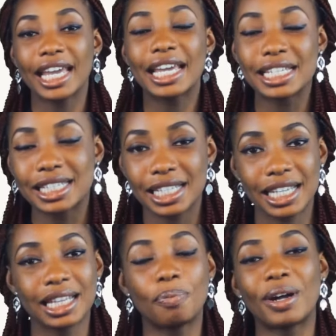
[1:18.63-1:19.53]
is
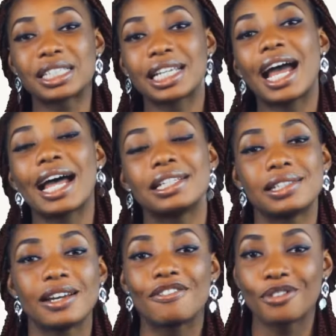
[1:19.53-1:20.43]
the particular
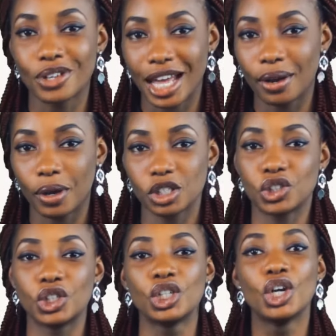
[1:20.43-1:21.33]
answer for that
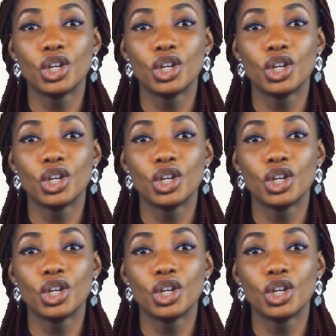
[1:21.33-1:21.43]
question.